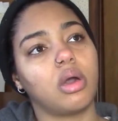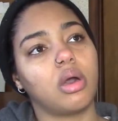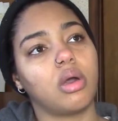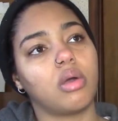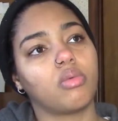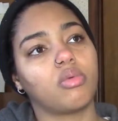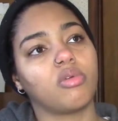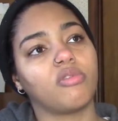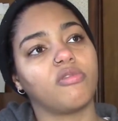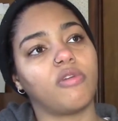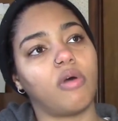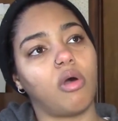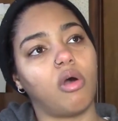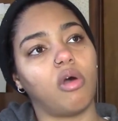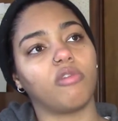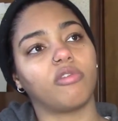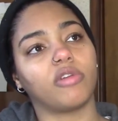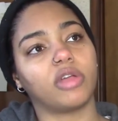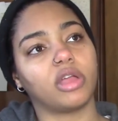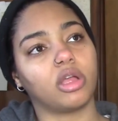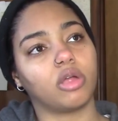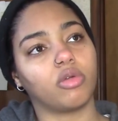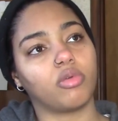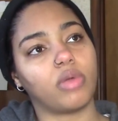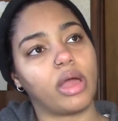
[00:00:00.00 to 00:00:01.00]

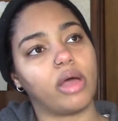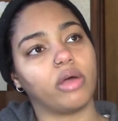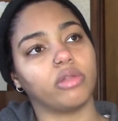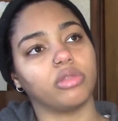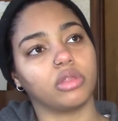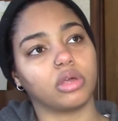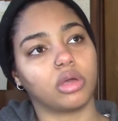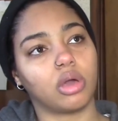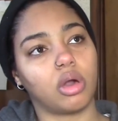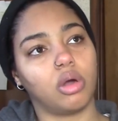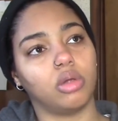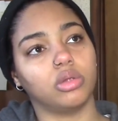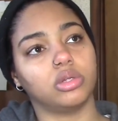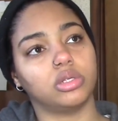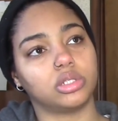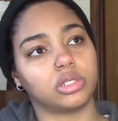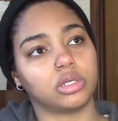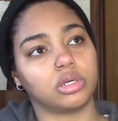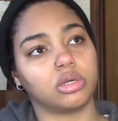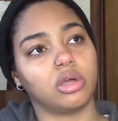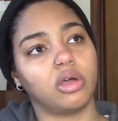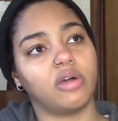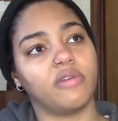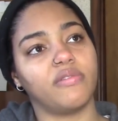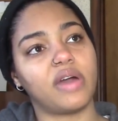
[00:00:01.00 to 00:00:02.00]
revolving around the
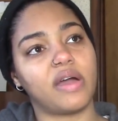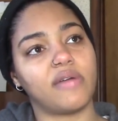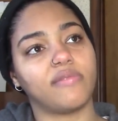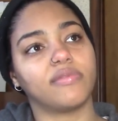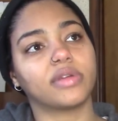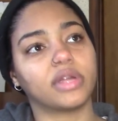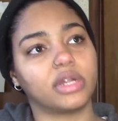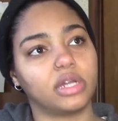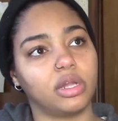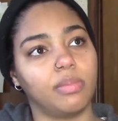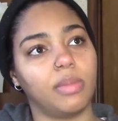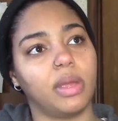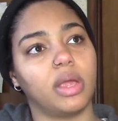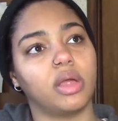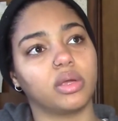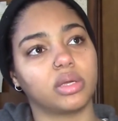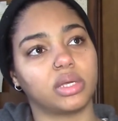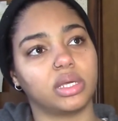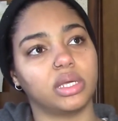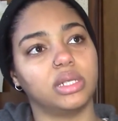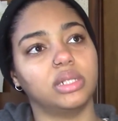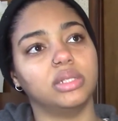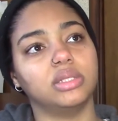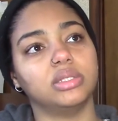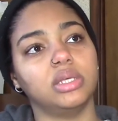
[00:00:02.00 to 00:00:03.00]
culture of African
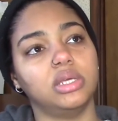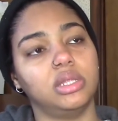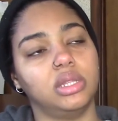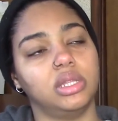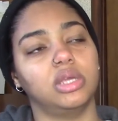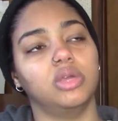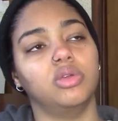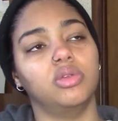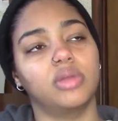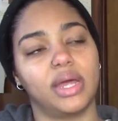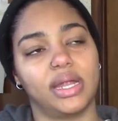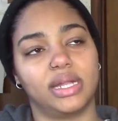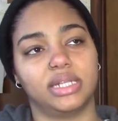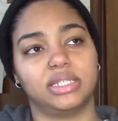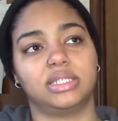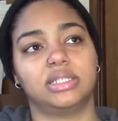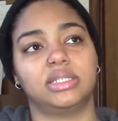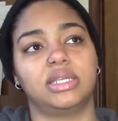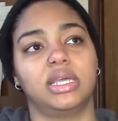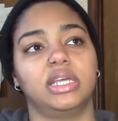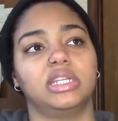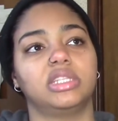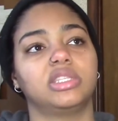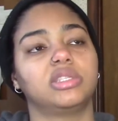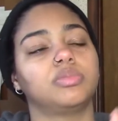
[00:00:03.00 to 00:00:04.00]
Americans in the United
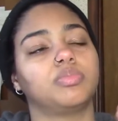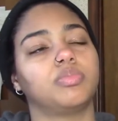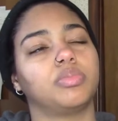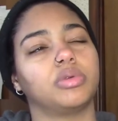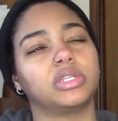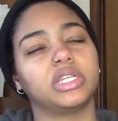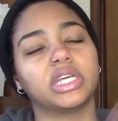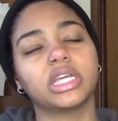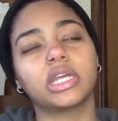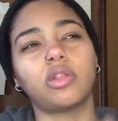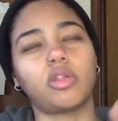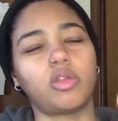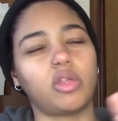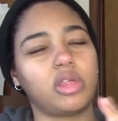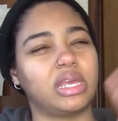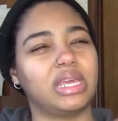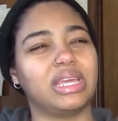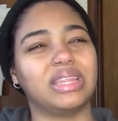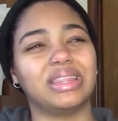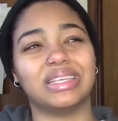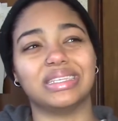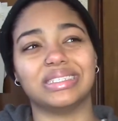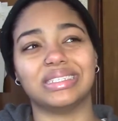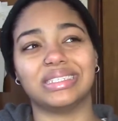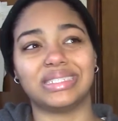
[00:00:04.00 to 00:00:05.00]
States, particularly
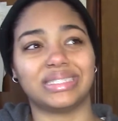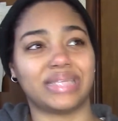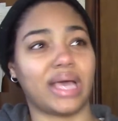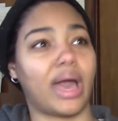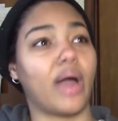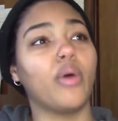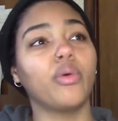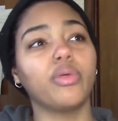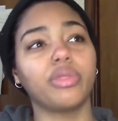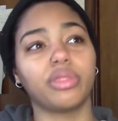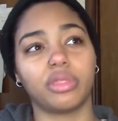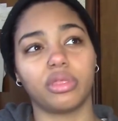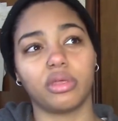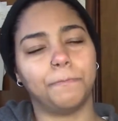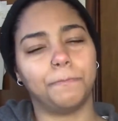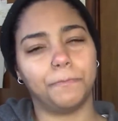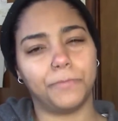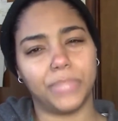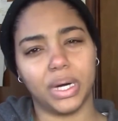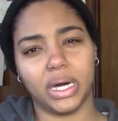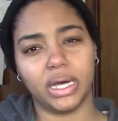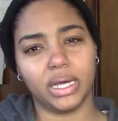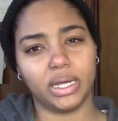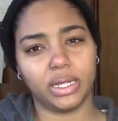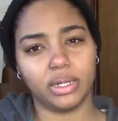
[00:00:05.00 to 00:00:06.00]
in the South,
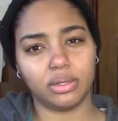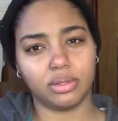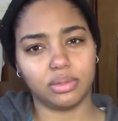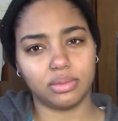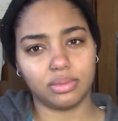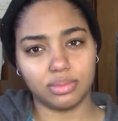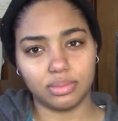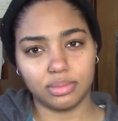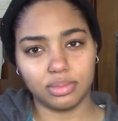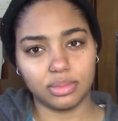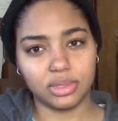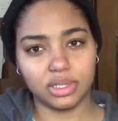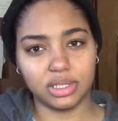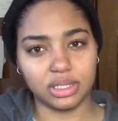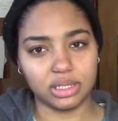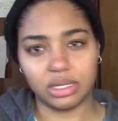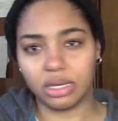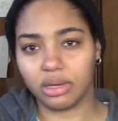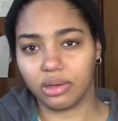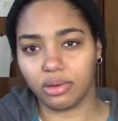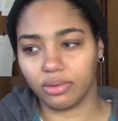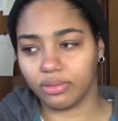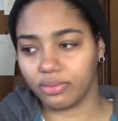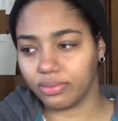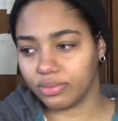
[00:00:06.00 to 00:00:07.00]
but
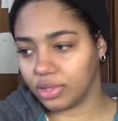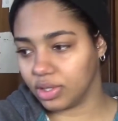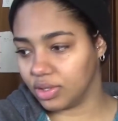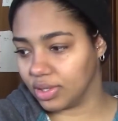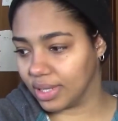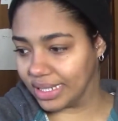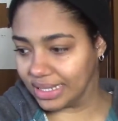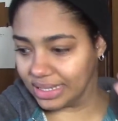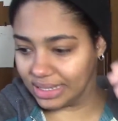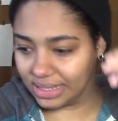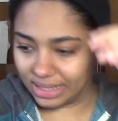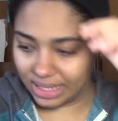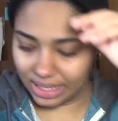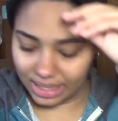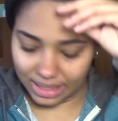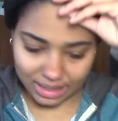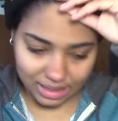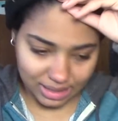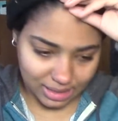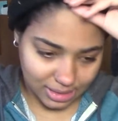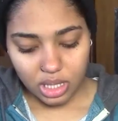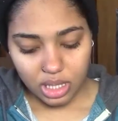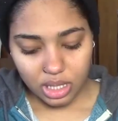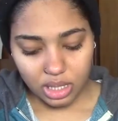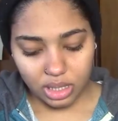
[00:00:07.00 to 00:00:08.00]
still United States.